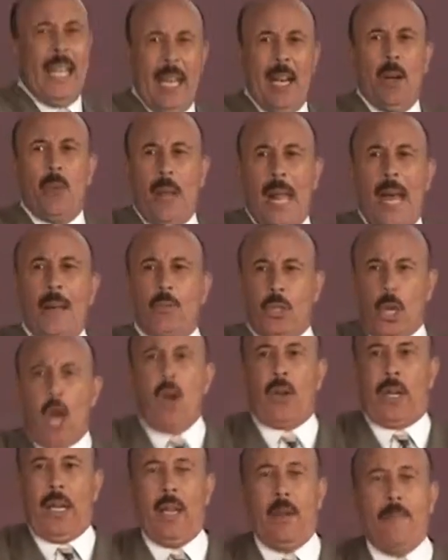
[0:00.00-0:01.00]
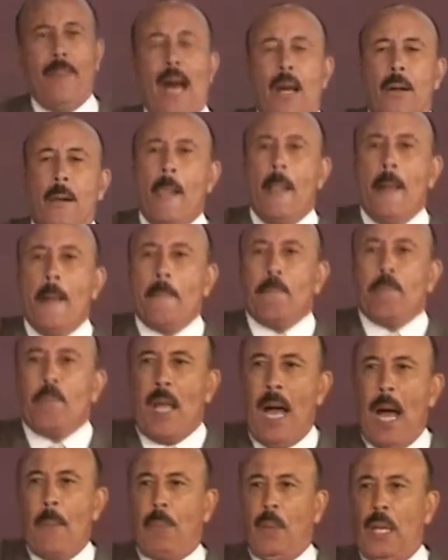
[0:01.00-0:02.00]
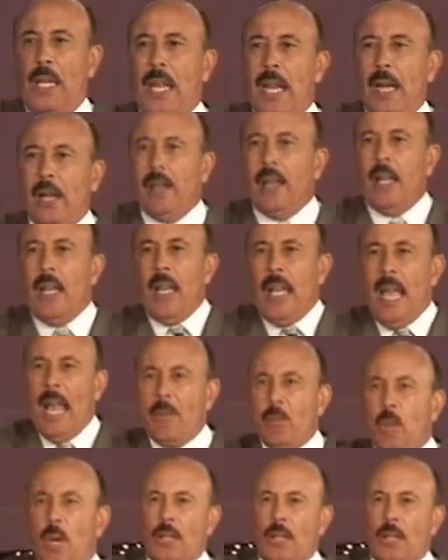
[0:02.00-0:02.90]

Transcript: about ministers of the gospel and the